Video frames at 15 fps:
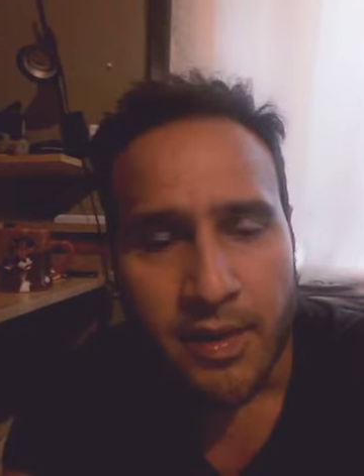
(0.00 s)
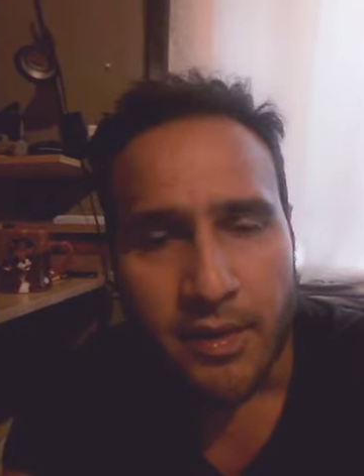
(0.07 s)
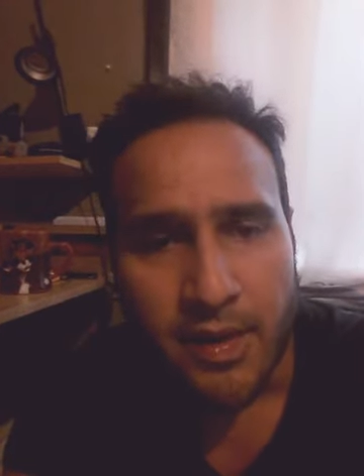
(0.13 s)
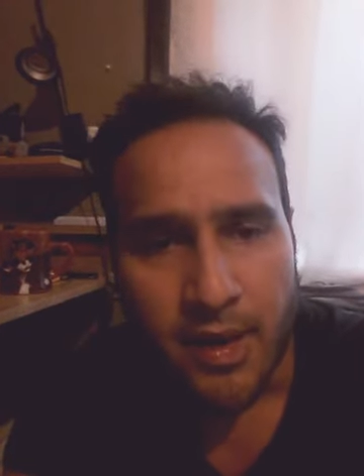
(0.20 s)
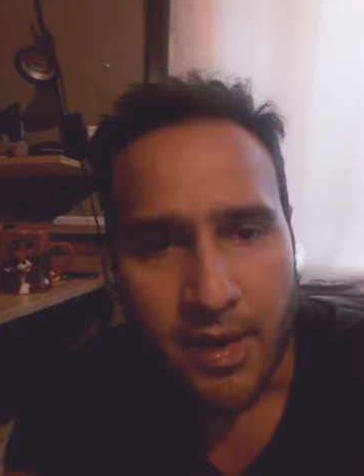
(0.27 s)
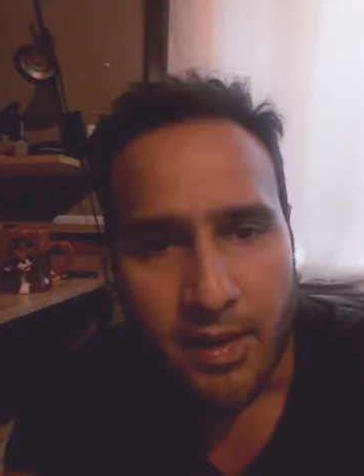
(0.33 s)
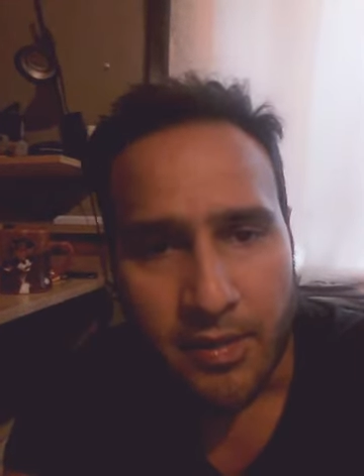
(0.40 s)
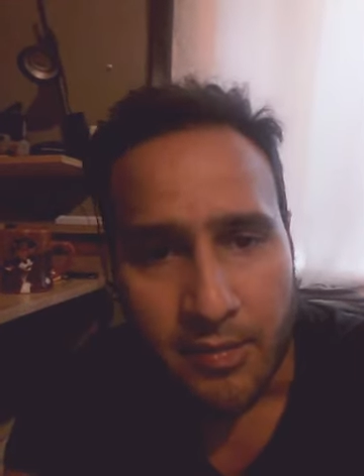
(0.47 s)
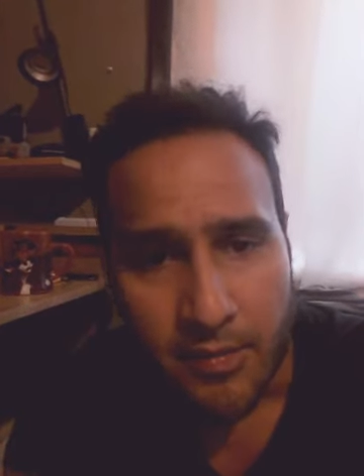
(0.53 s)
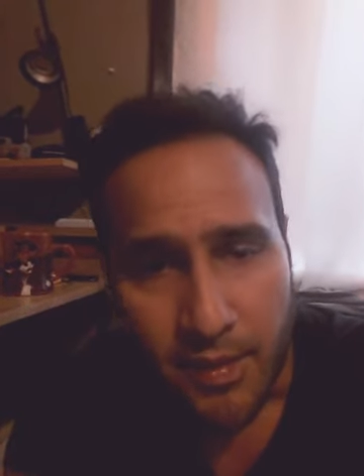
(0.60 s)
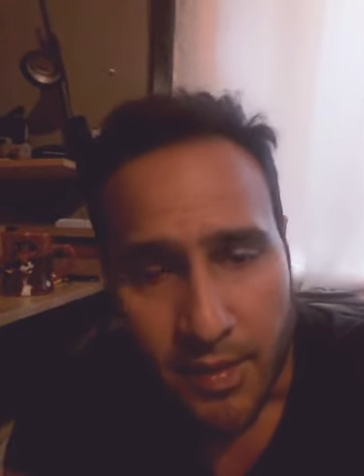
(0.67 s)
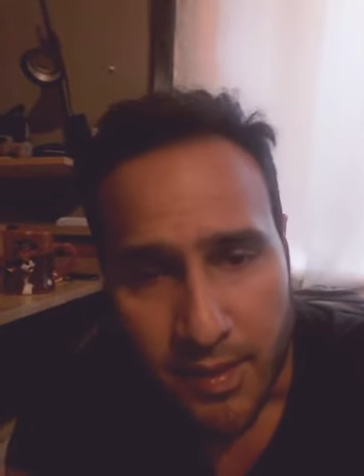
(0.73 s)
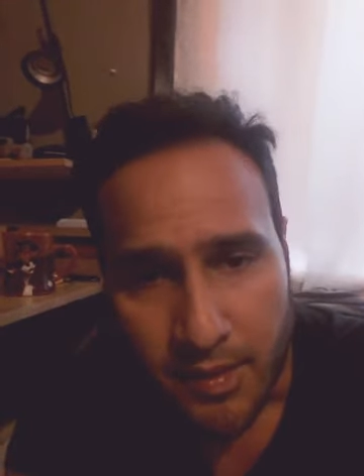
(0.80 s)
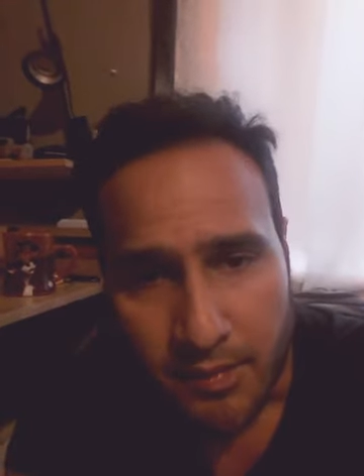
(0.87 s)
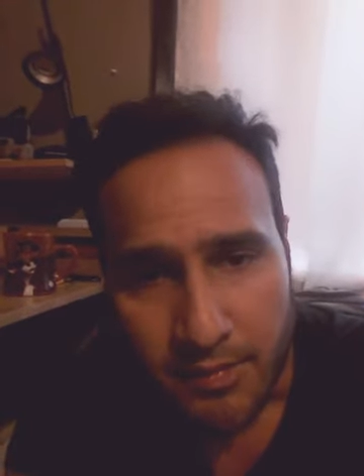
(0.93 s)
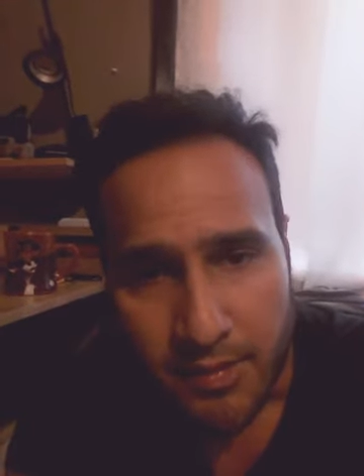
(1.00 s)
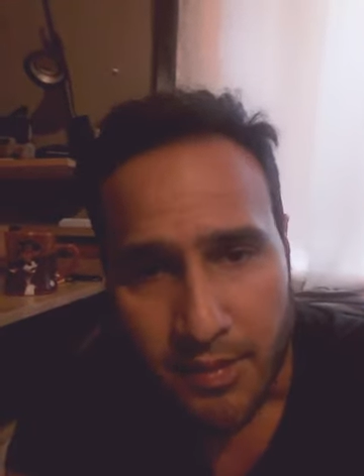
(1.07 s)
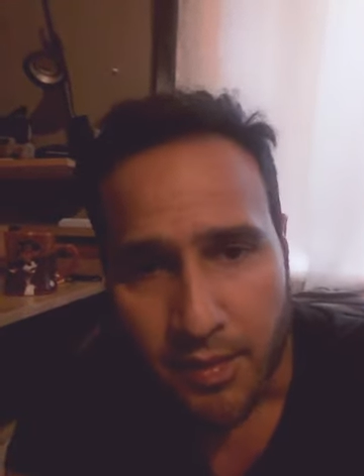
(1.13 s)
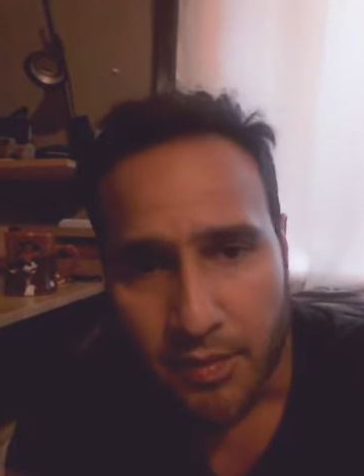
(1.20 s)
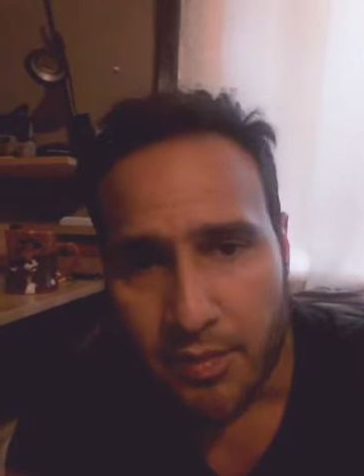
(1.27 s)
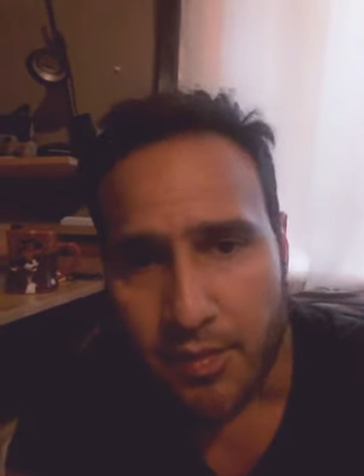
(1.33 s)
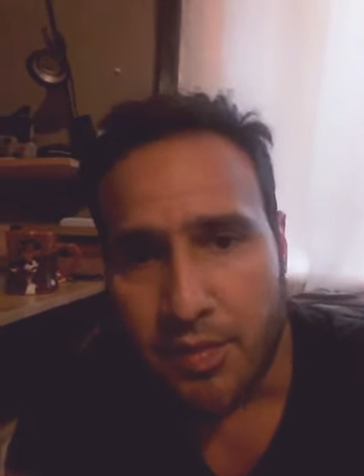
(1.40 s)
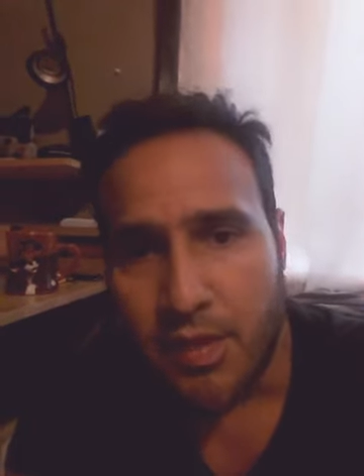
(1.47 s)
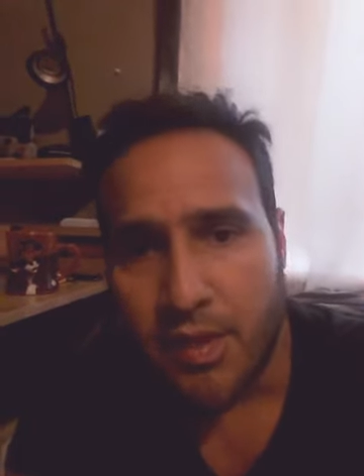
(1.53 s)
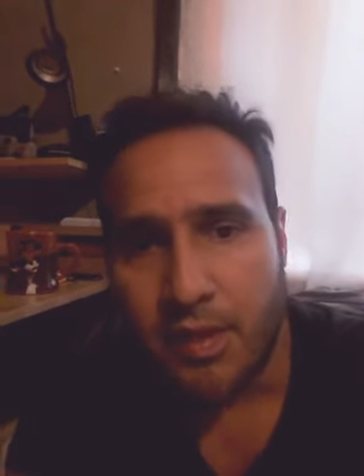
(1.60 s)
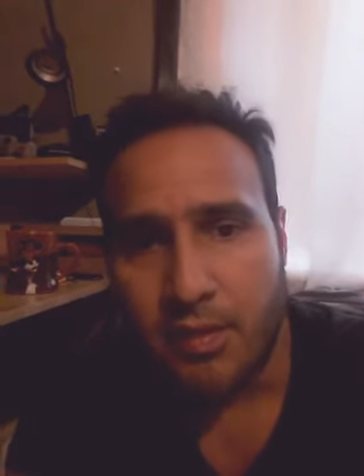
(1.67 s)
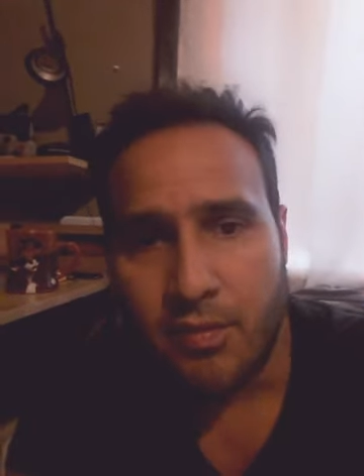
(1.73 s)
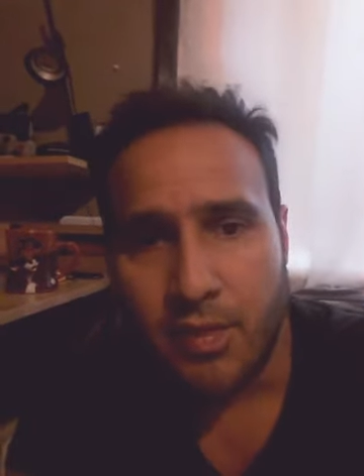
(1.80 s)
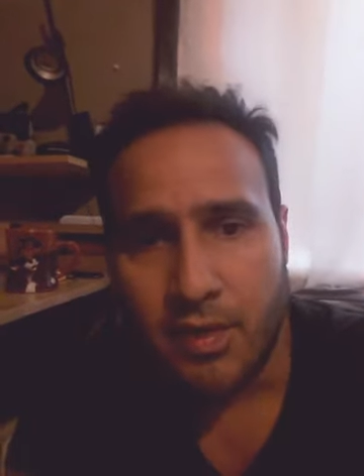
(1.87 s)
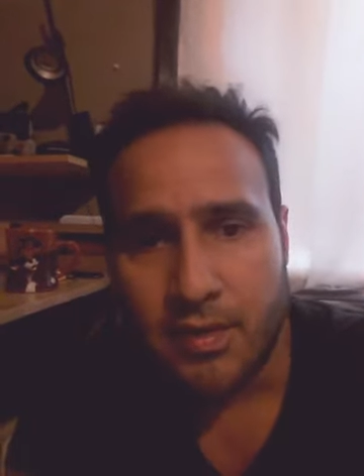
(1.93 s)
Now, the other
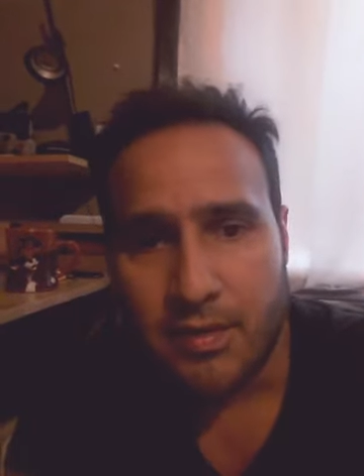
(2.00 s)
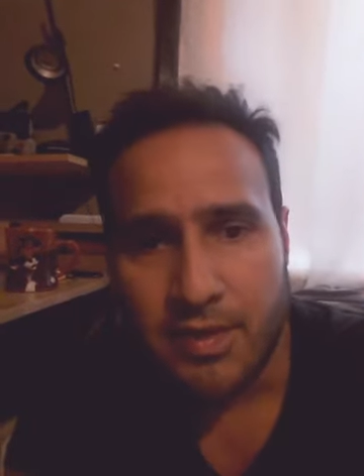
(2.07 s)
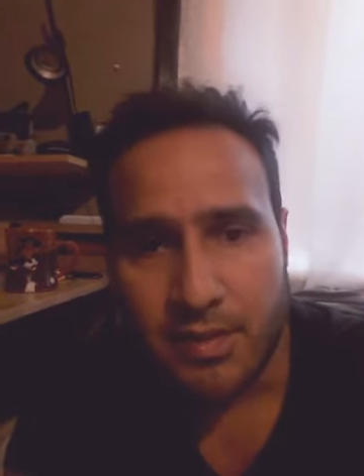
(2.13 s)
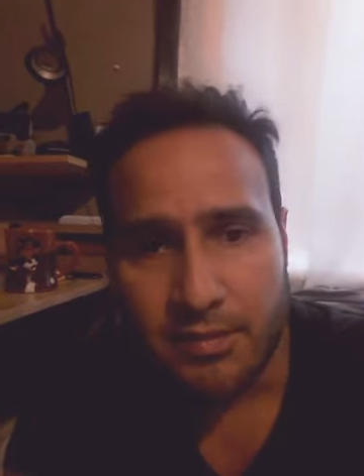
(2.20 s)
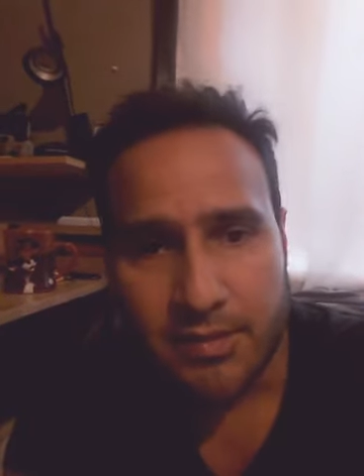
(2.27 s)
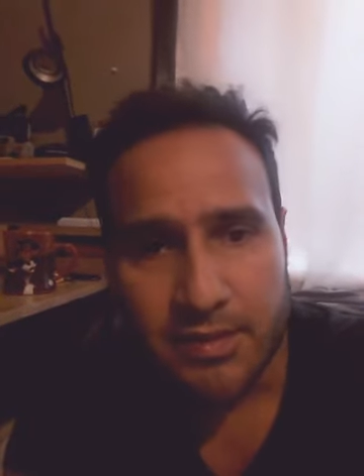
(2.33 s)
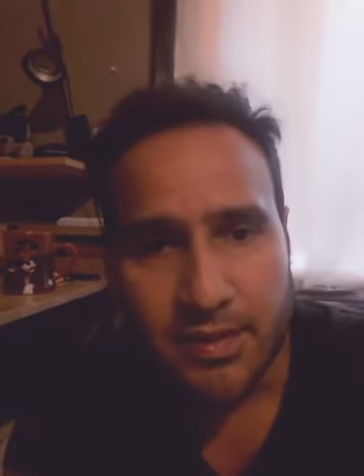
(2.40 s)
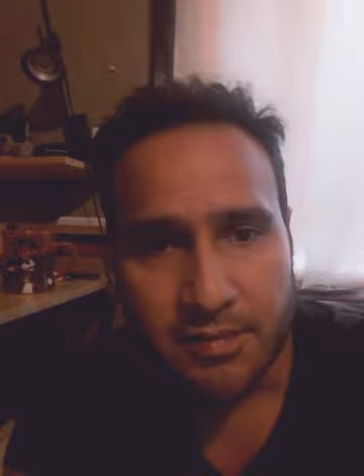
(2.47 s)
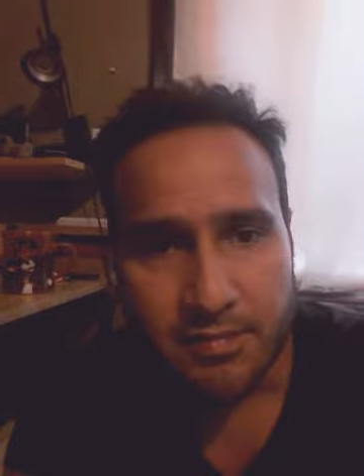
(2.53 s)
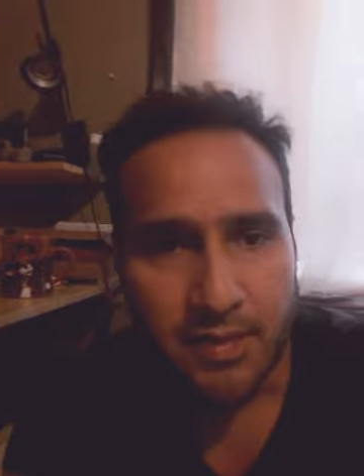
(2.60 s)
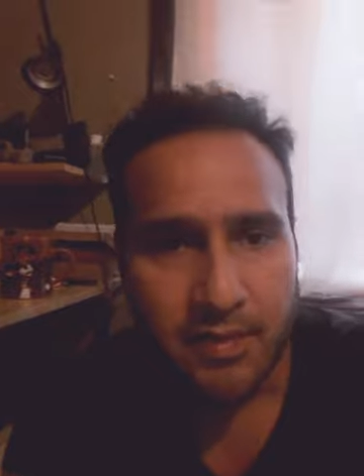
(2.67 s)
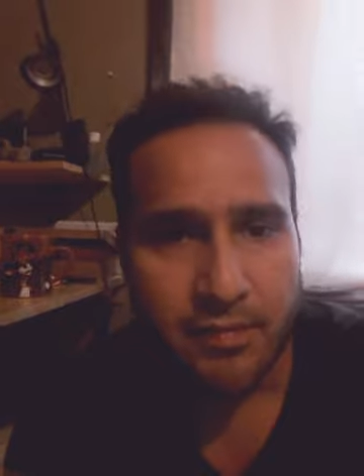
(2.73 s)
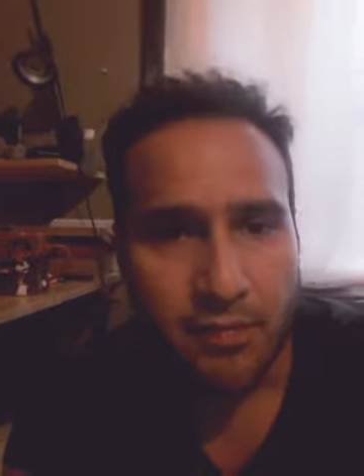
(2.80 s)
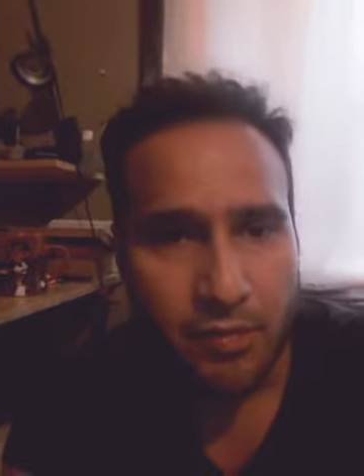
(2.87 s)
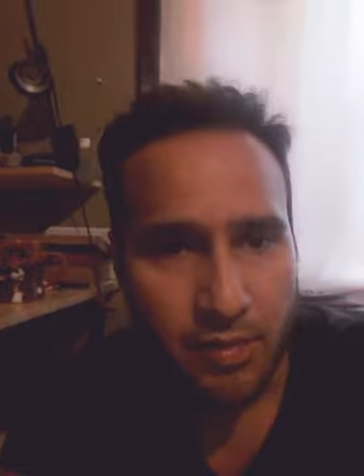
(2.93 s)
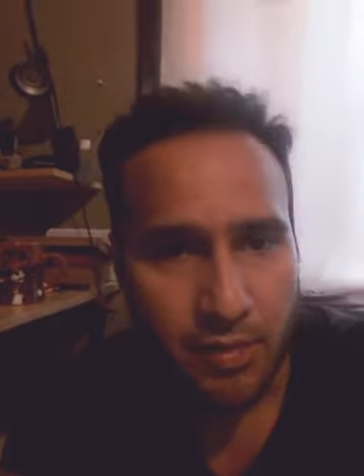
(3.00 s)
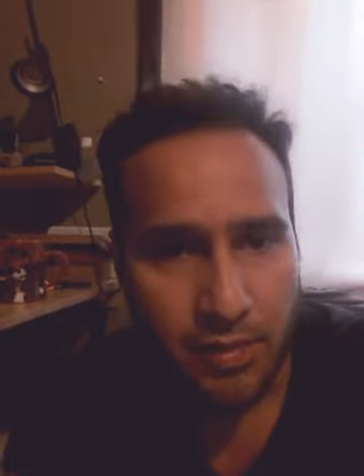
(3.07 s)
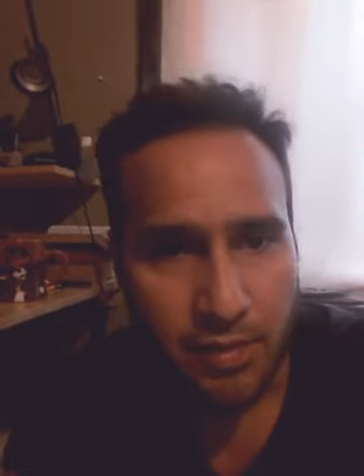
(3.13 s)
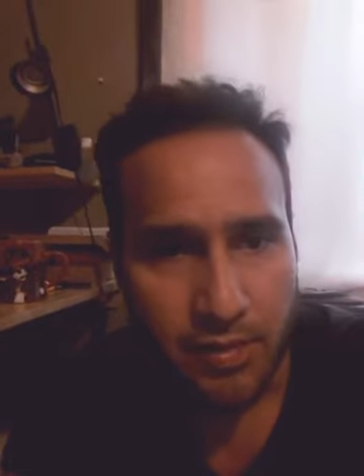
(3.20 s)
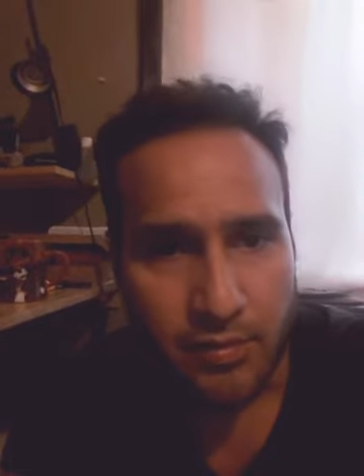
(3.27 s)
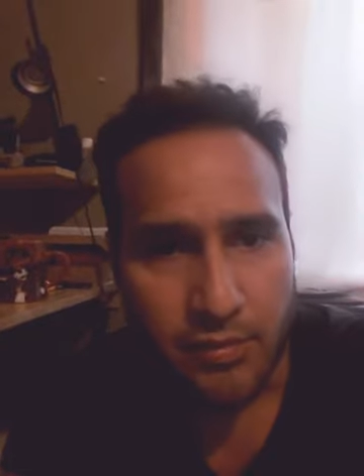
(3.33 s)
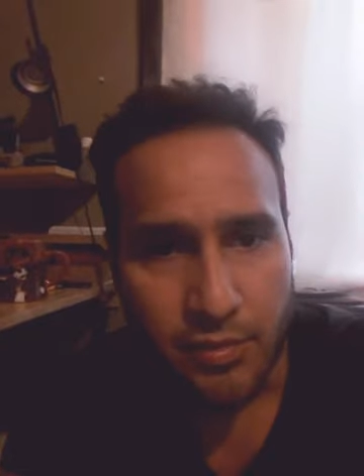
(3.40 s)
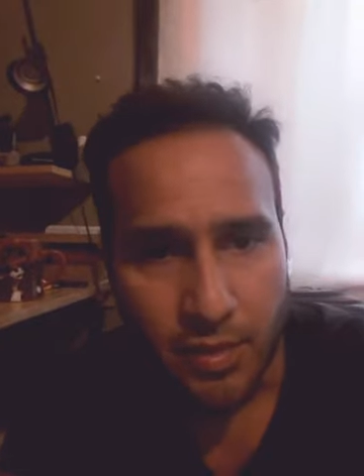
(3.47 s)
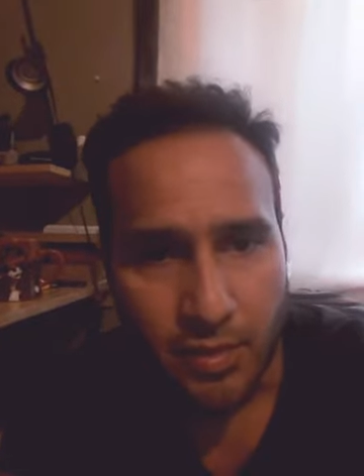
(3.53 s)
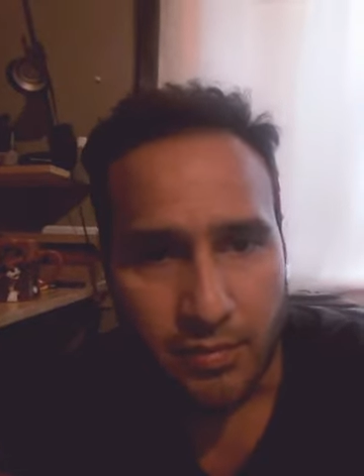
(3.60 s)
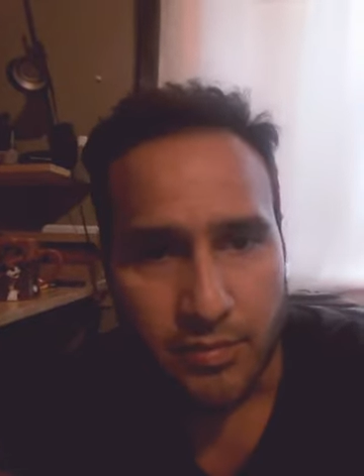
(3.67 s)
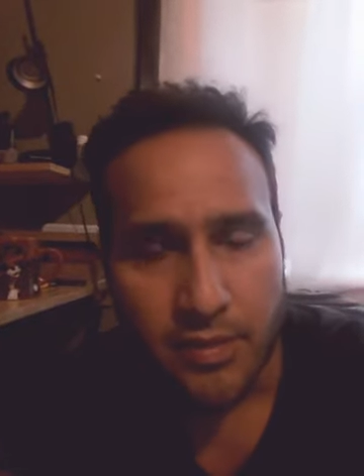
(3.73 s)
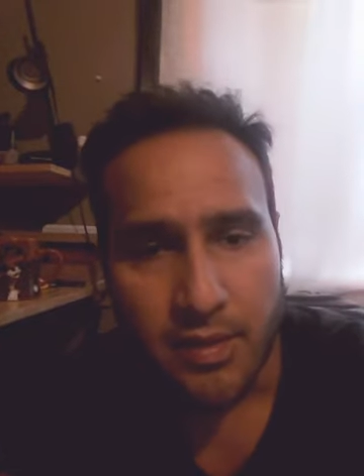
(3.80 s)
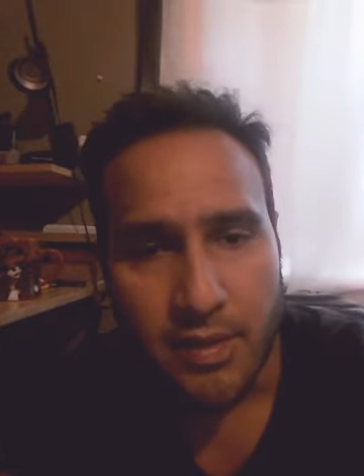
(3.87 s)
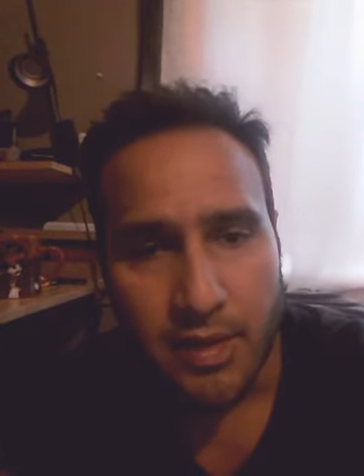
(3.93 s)
thing was I received my fourth drone.